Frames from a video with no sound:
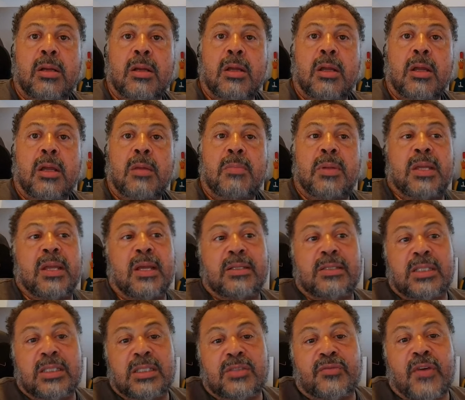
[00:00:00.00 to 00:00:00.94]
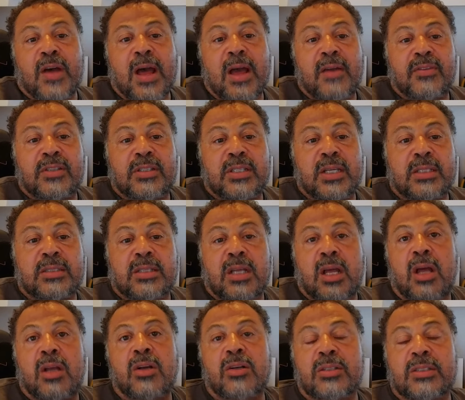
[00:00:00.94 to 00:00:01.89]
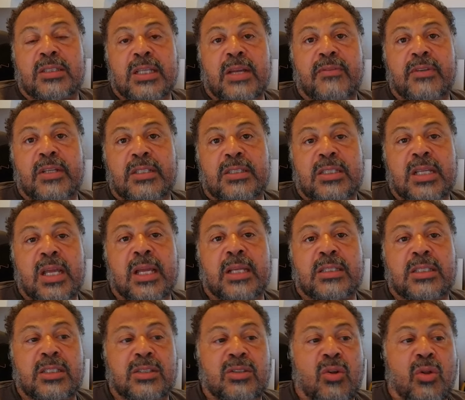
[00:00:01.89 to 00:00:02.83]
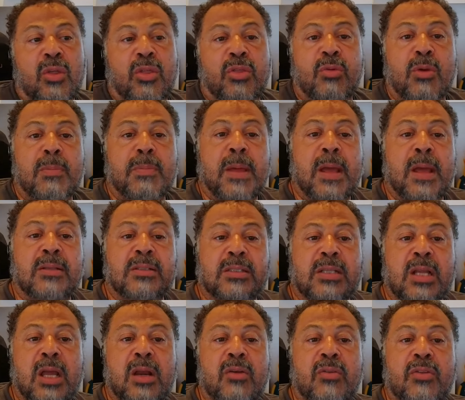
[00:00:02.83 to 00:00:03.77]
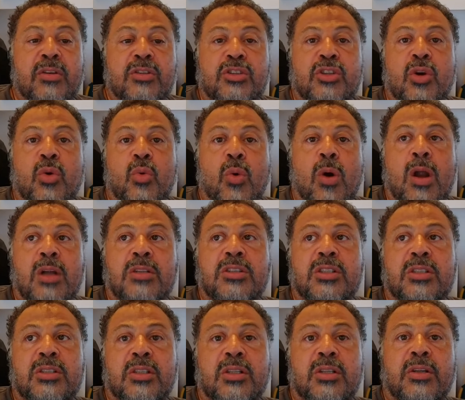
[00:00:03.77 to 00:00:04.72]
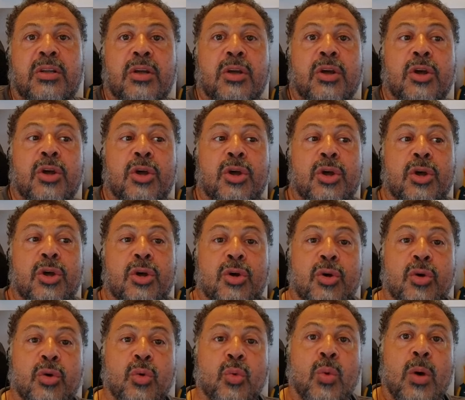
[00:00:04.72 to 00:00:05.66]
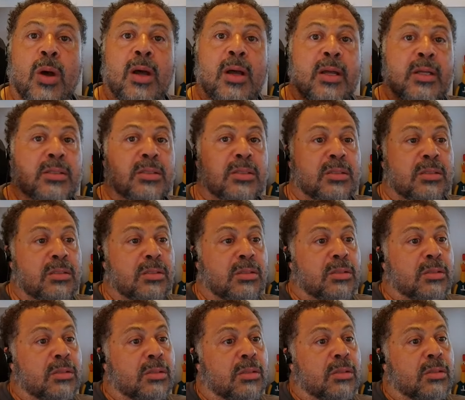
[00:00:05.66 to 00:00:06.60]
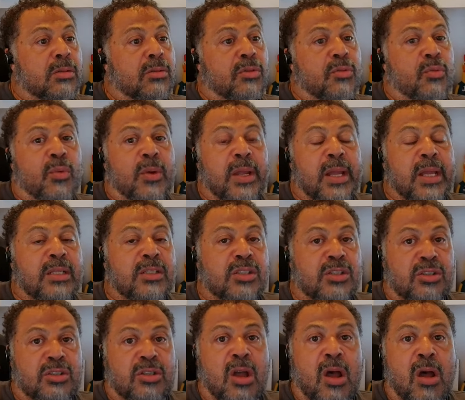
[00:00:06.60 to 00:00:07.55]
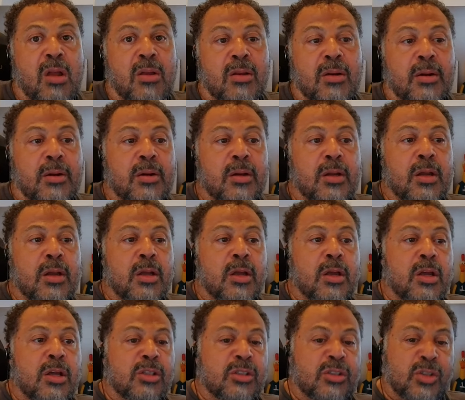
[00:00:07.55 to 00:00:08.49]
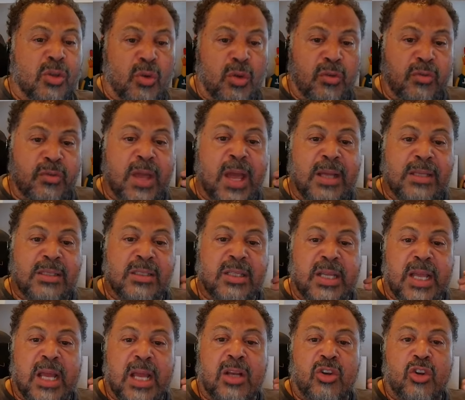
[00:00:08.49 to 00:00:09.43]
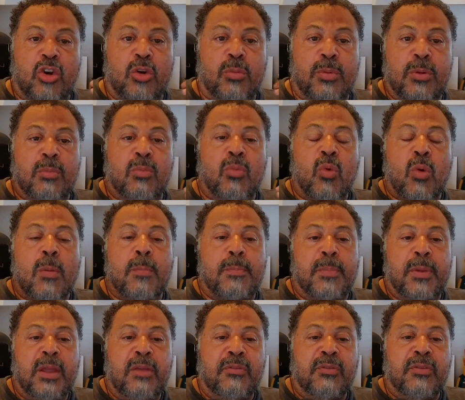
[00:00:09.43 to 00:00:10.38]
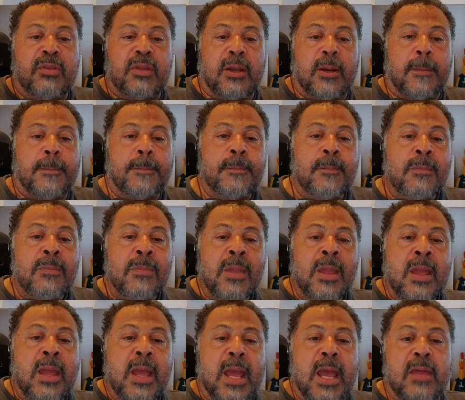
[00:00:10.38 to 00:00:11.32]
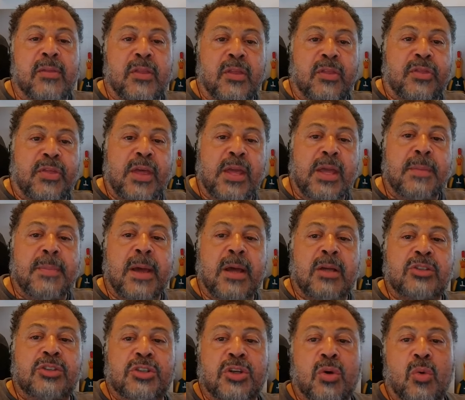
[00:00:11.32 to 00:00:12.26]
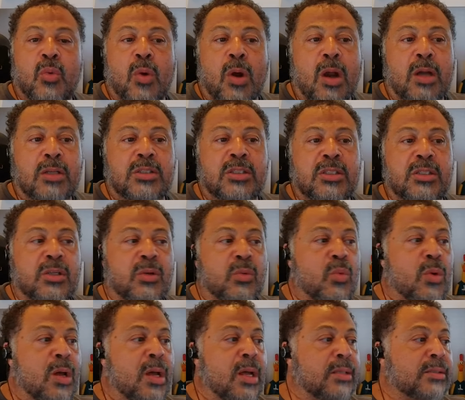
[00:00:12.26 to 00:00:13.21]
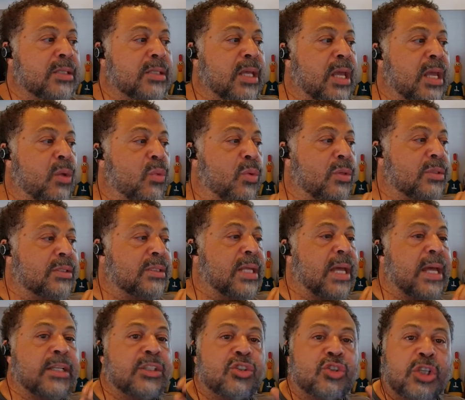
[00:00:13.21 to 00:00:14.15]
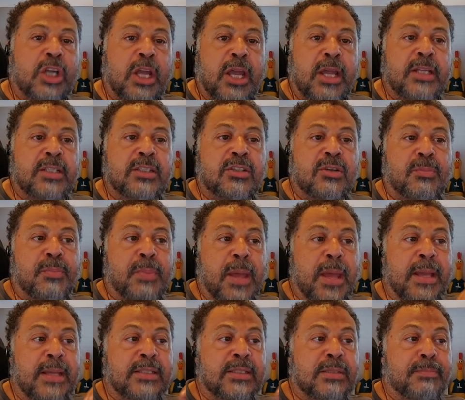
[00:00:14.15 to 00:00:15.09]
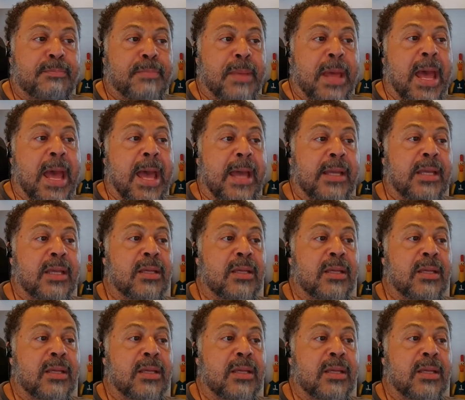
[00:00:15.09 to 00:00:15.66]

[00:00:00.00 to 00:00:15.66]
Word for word: because he's 5'6", 176. He's only three pounds lighter than Joe Washington, who was three inches taller. So you've actually got a little bit more beef in there. And the thing about Joe Washington was he was that change of pace back